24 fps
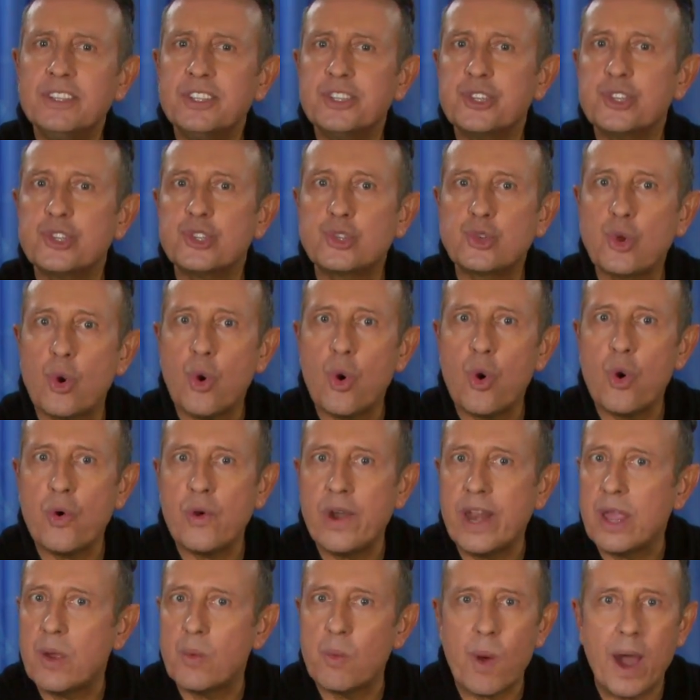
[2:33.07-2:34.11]

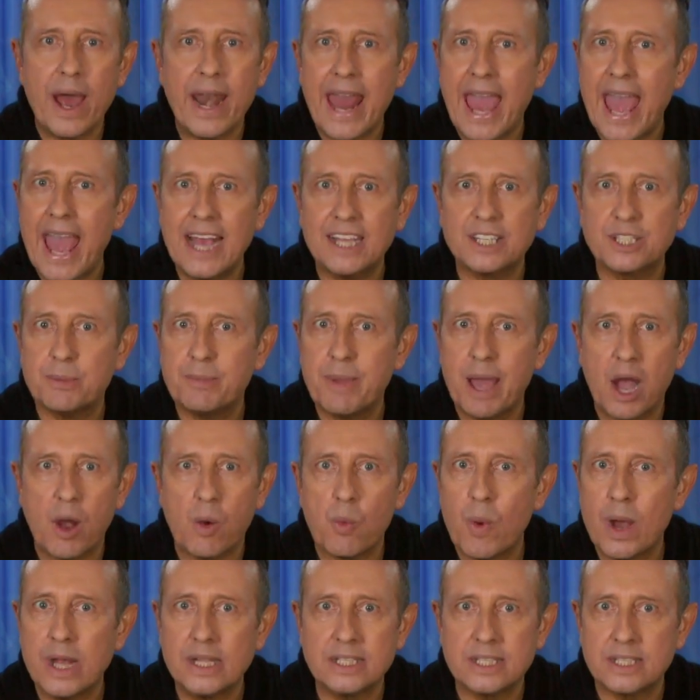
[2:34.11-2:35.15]
story one has about
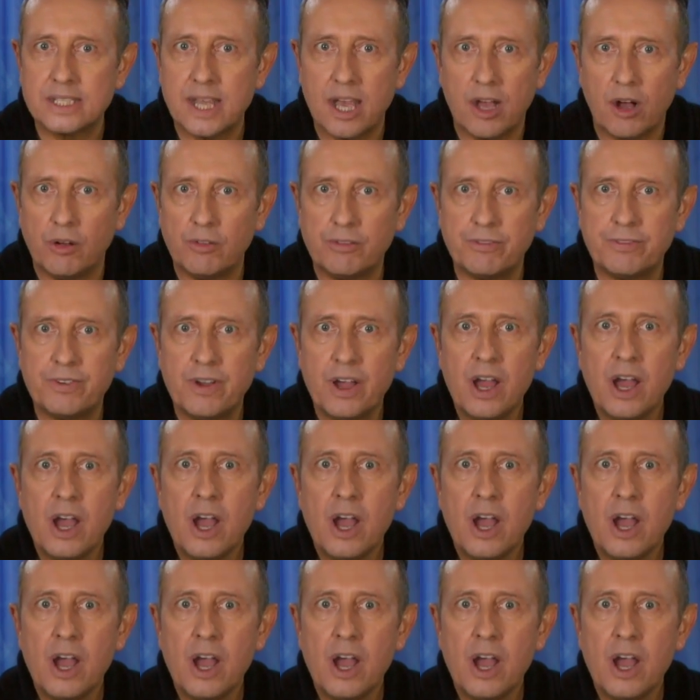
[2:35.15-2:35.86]
oneself,